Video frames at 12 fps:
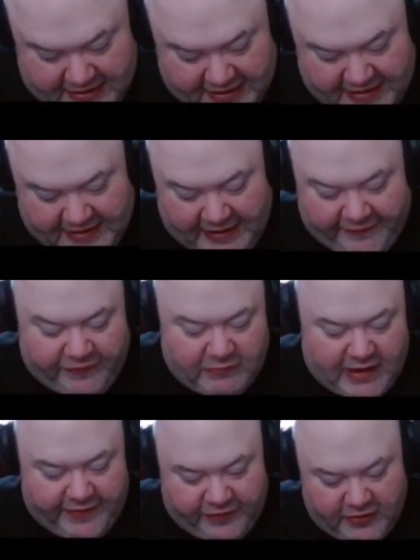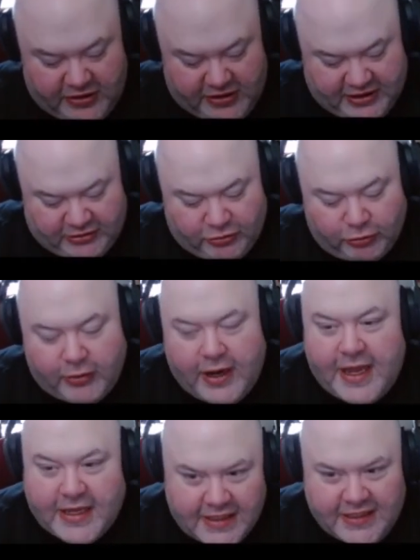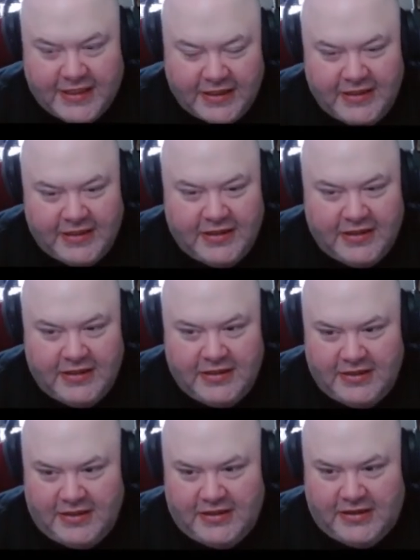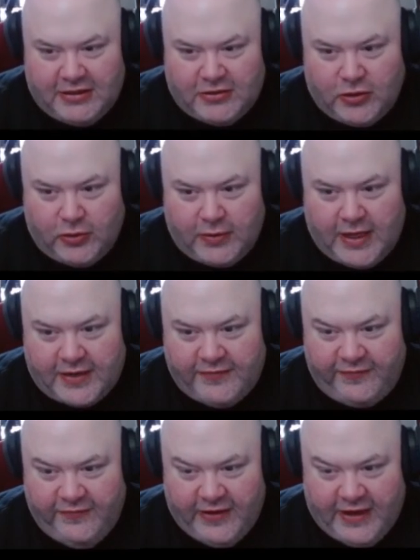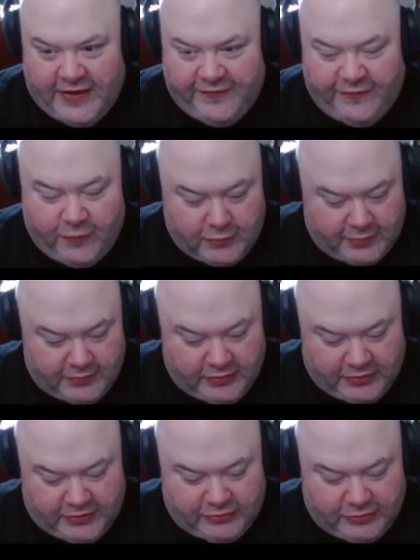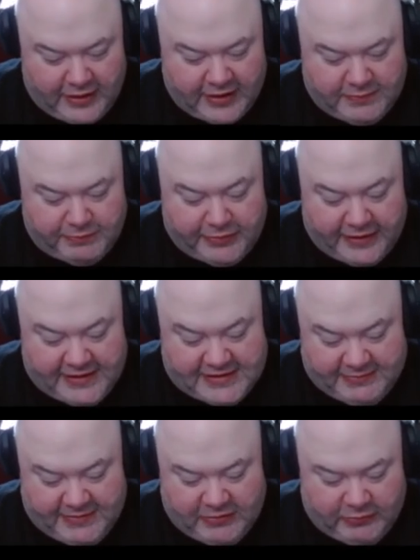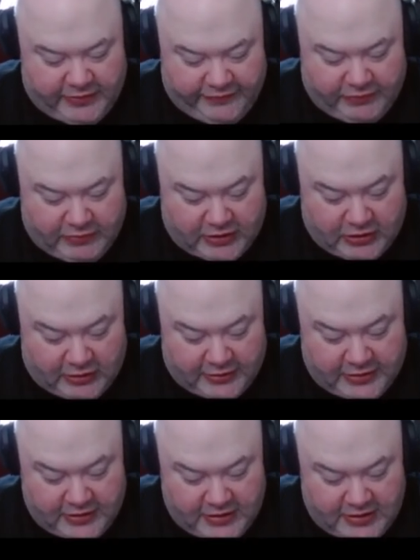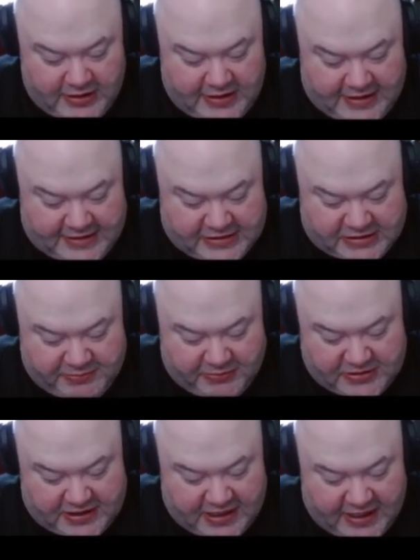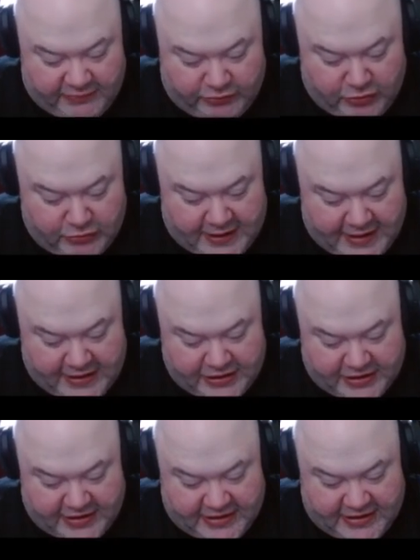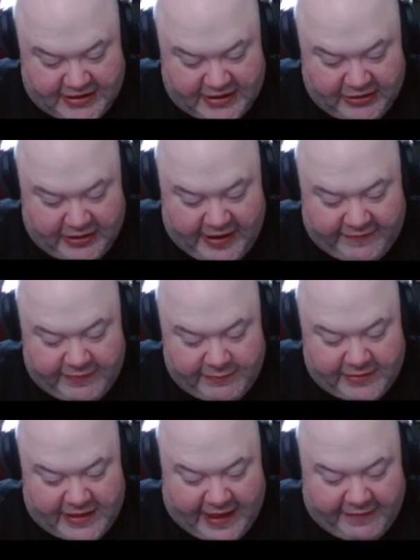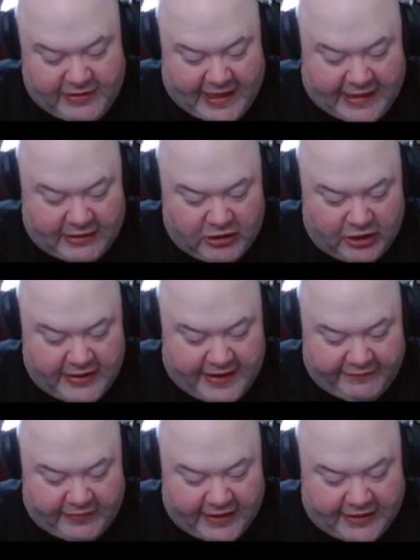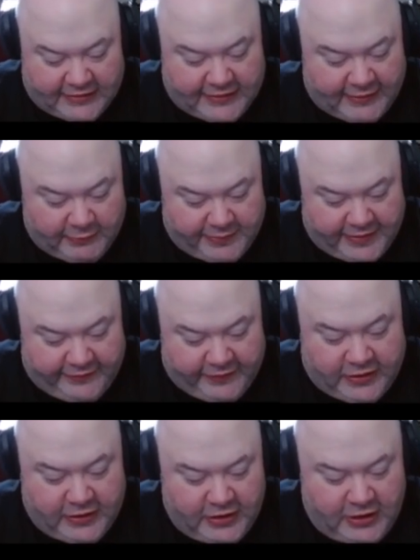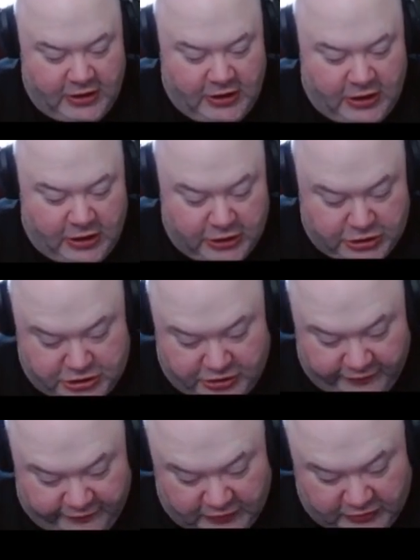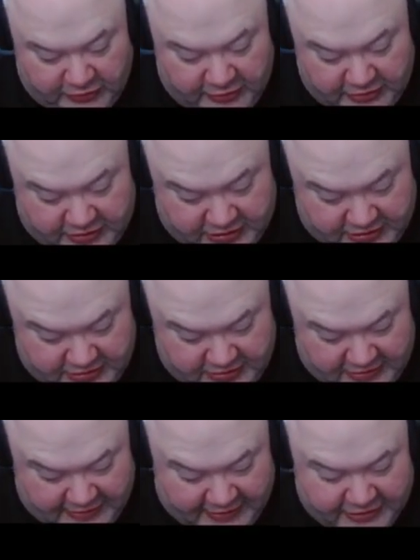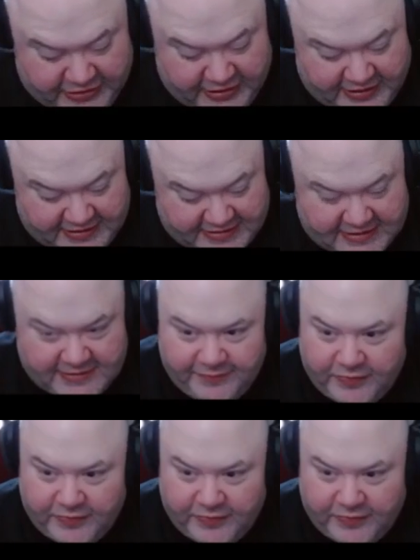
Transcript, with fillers: but I, from what I've heard, the correct, the correct uh, form, or the correct placement, or whatever you want to call it, is you're supposed to kind of rotate, you know, have him, have the Allicon have like a little bit of a hunched over look, like this.